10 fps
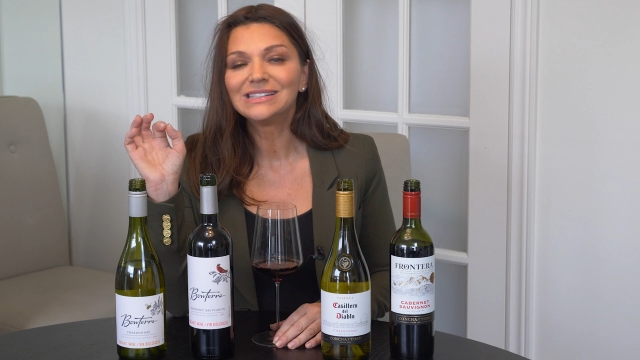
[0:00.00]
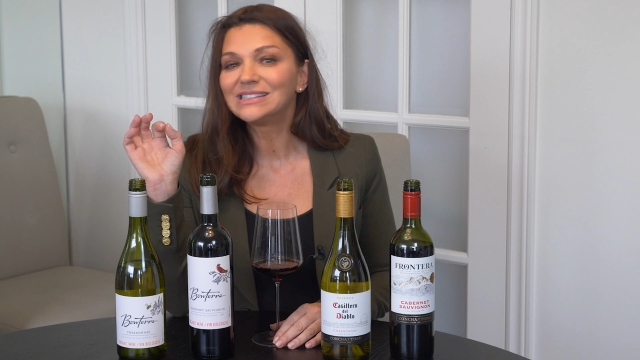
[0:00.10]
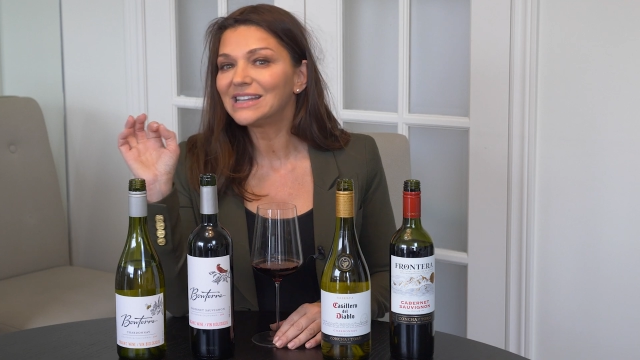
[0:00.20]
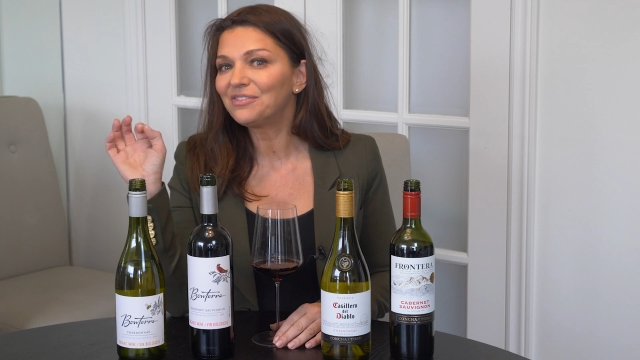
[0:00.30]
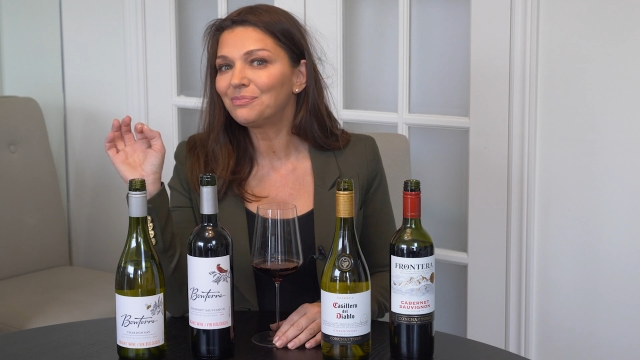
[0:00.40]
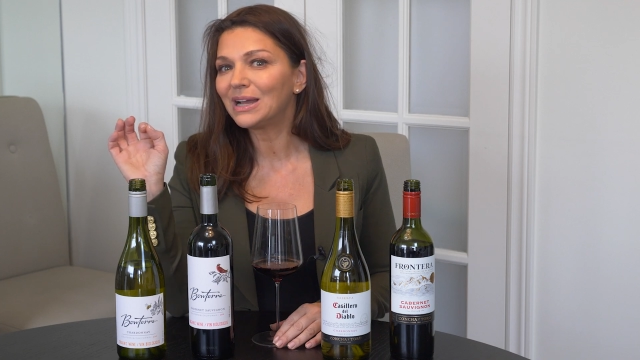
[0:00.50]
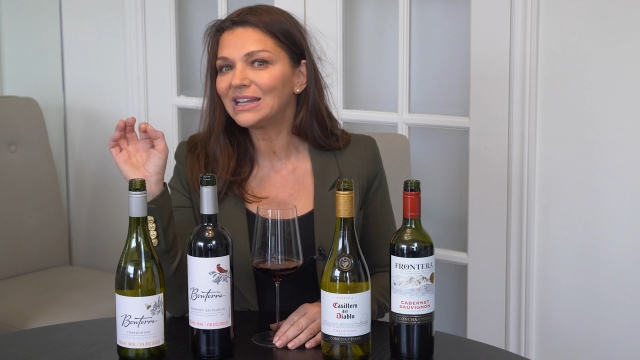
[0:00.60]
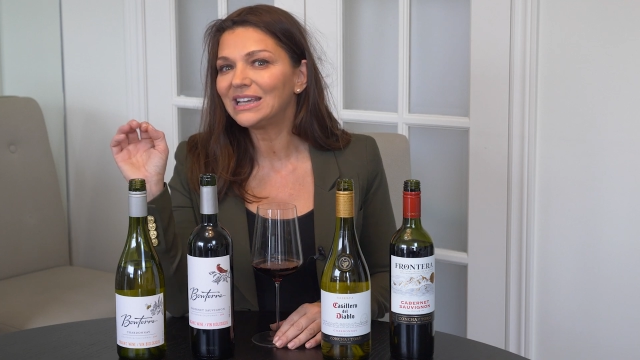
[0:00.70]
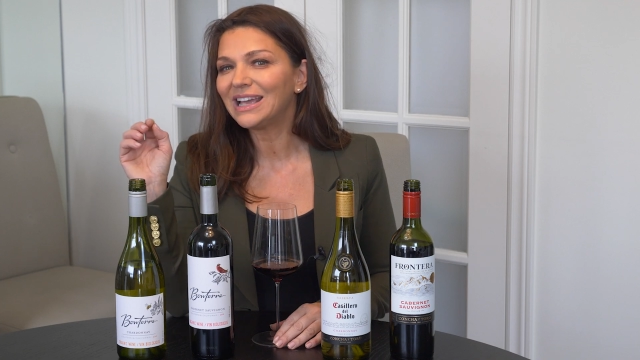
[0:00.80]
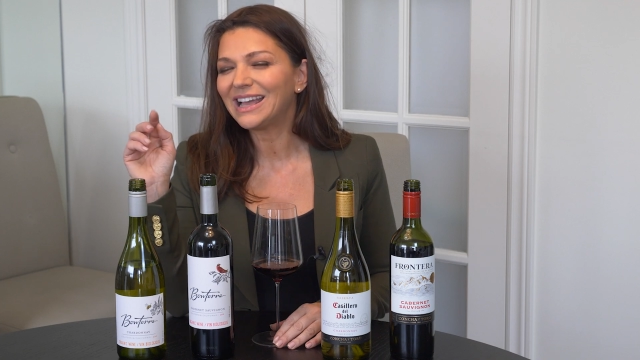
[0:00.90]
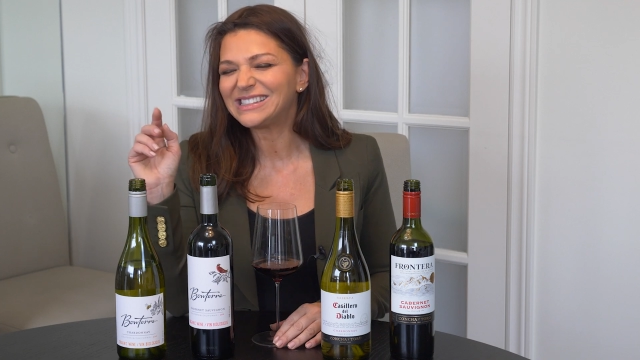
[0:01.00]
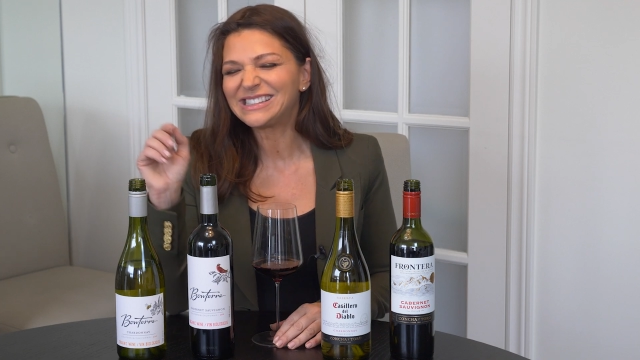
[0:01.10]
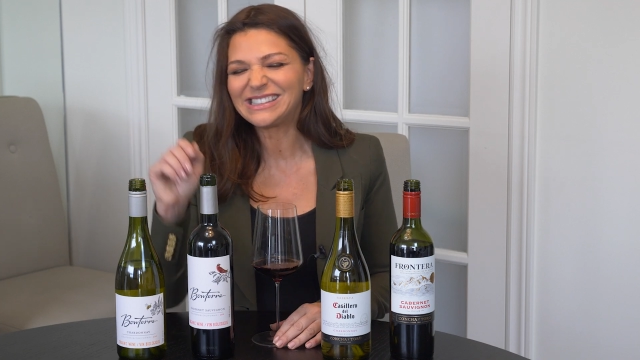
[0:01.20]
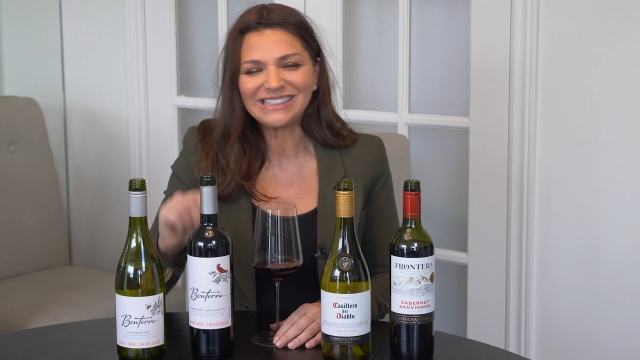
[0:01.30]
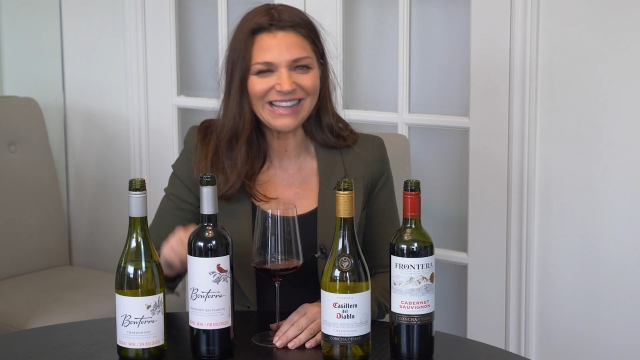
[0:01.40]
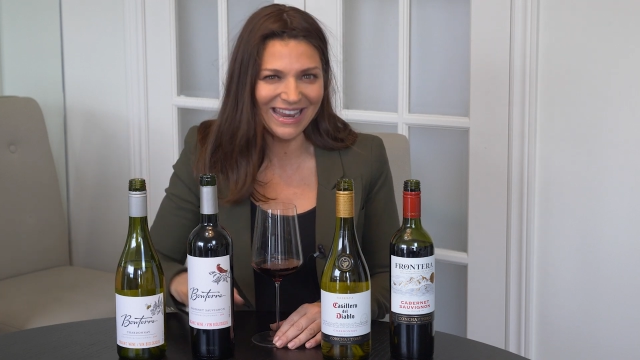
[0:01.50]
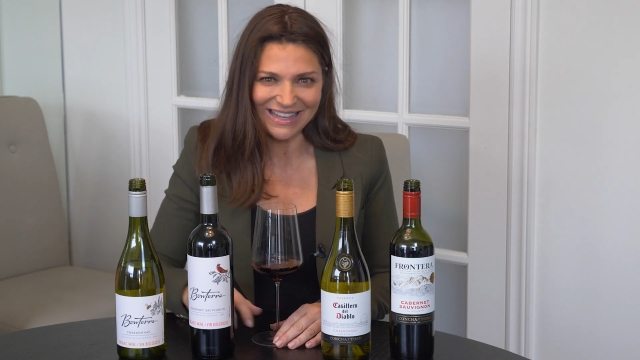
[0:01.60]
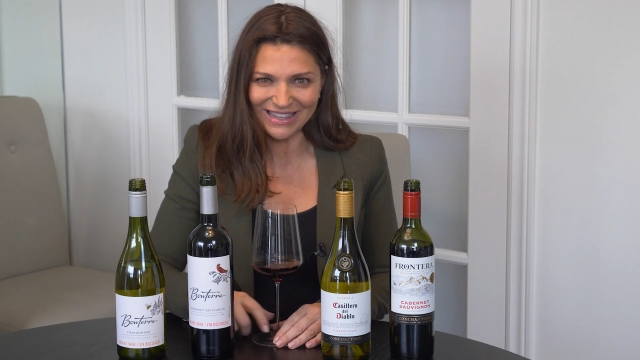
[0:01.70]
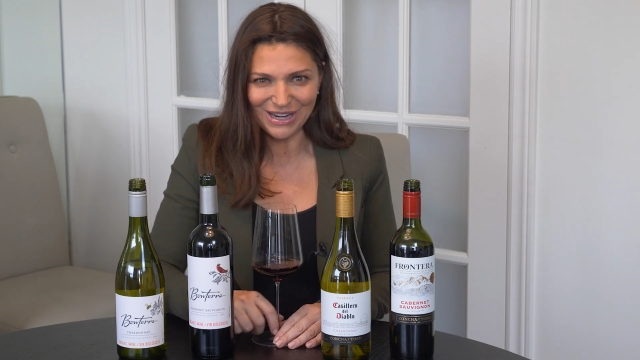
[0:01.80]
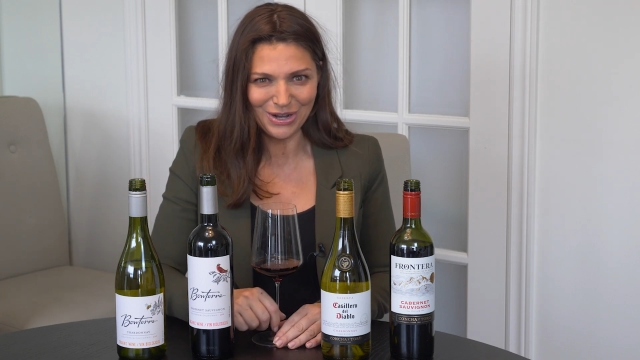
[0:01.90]
save money, and stay
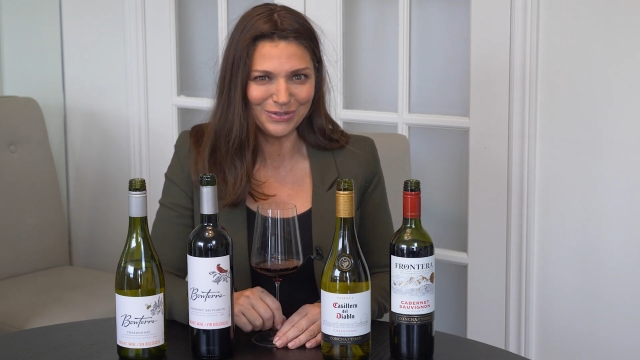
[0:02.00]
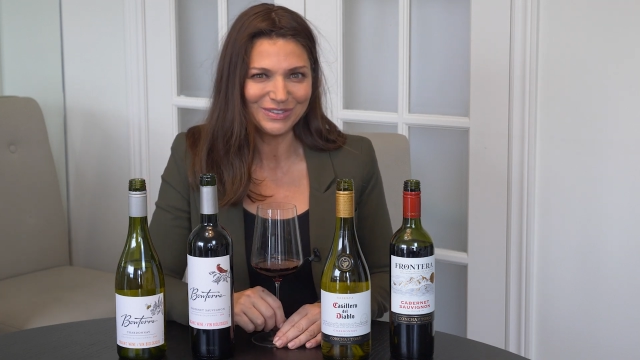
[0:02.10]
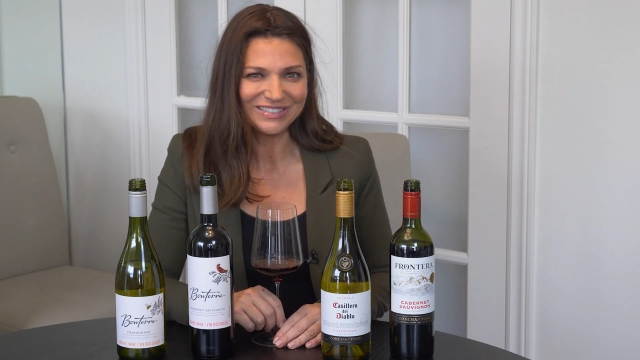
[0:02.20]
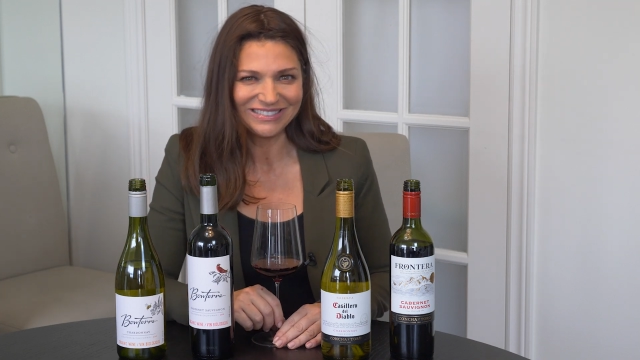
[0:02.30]
in the know.